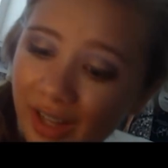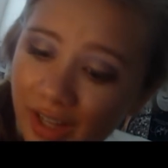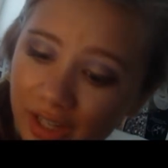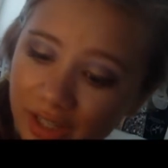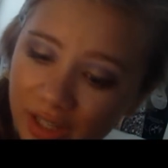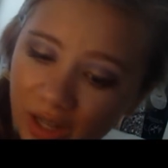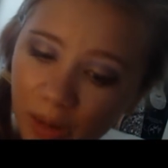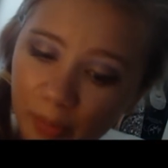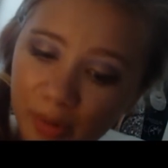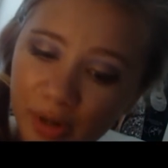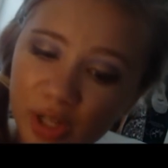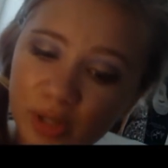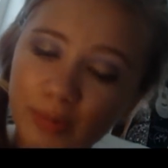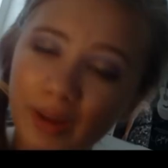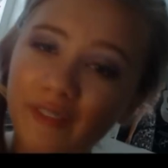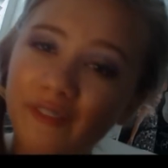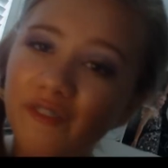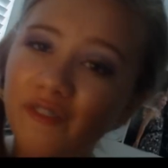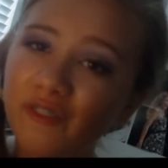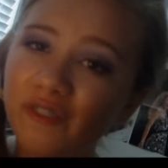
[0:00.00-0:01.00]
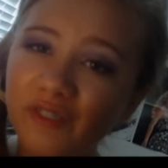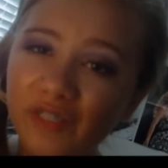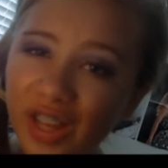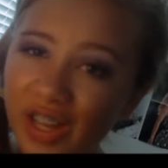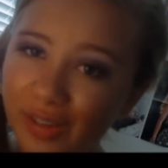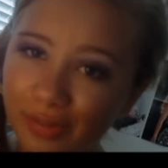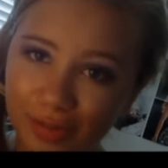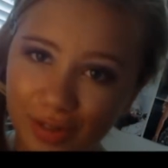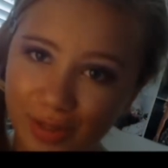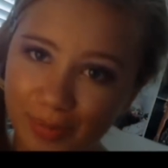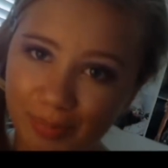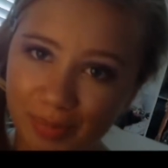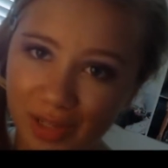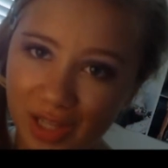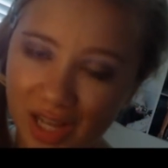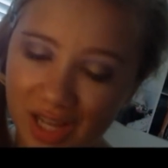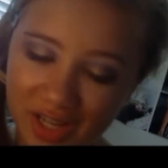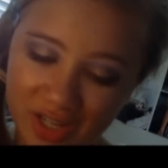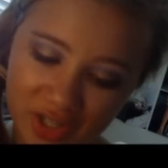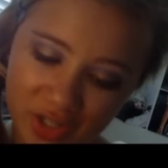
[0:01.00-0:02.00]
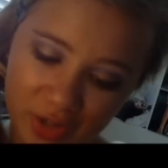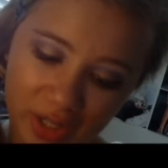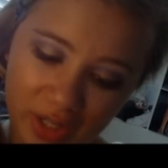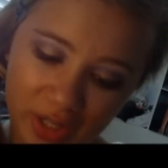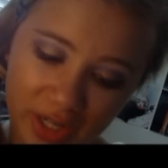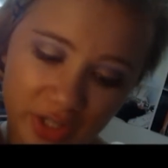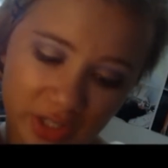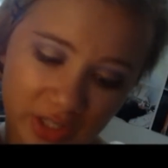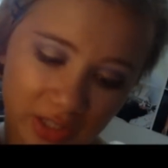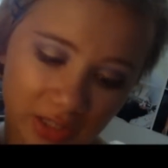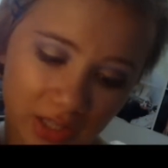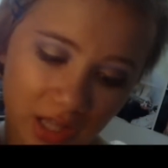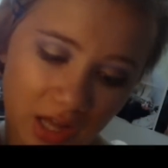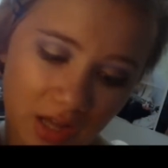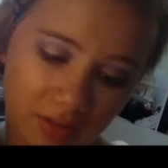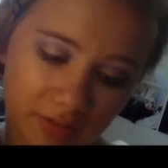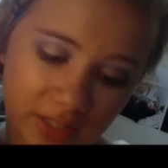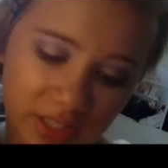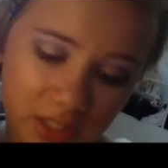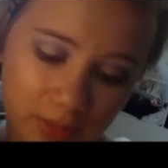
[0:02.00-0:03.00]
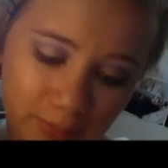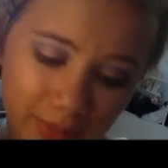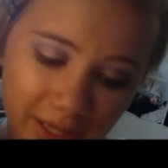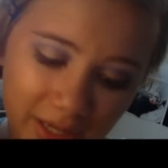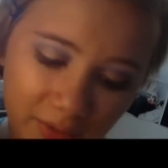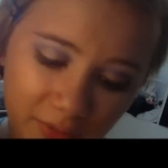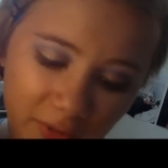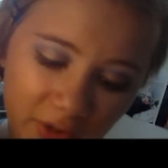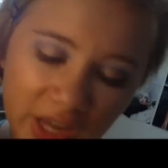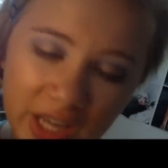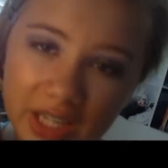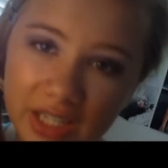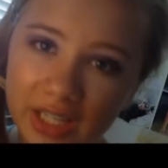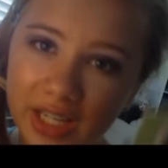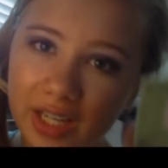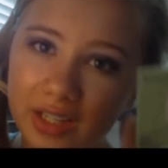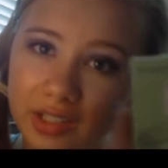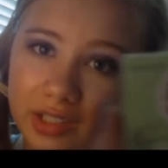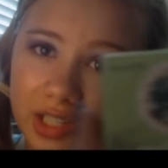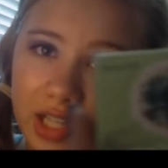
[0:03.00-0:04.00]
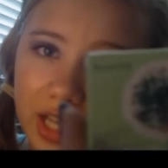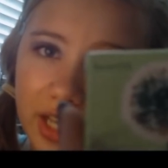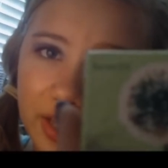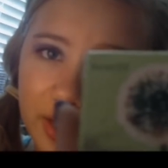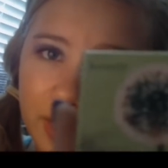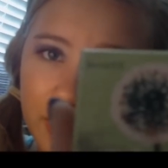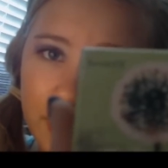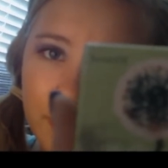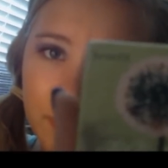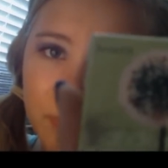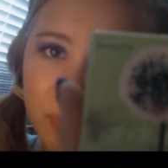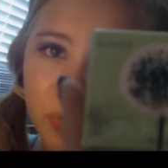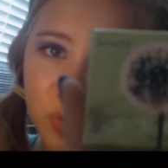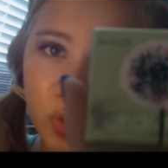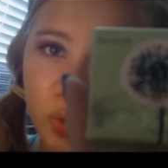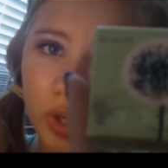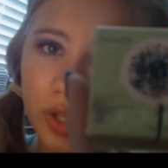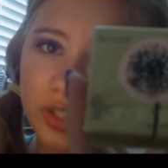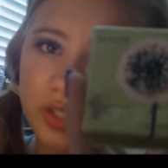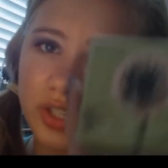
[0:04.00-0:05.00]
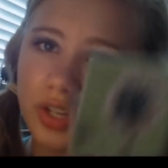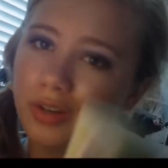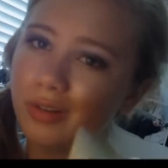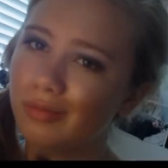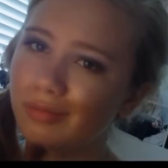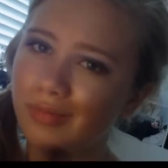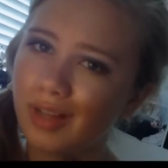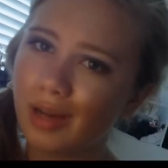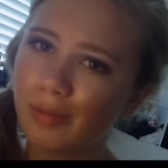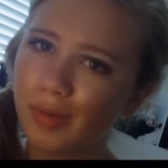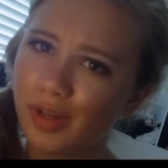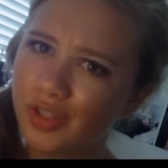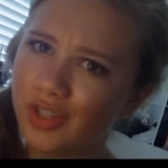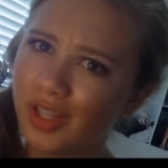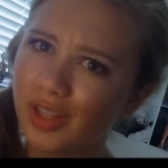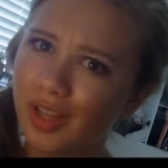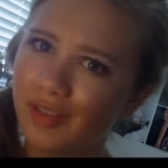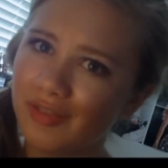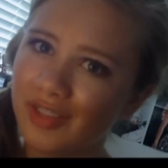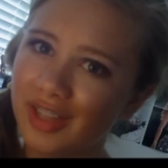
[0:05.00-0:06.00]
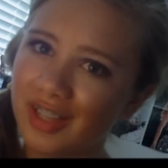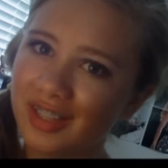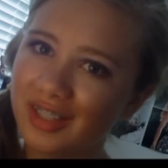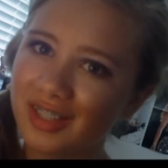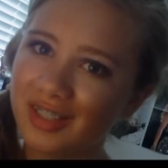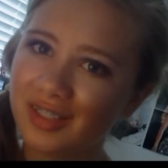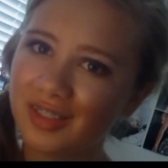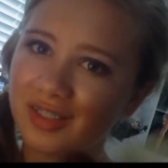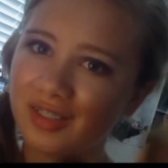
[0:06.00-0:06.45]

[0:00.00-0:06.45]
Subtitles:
So now I'm going to use my favorite blush that I just love. It's Benefit Dandelion. You guys know how much I love this.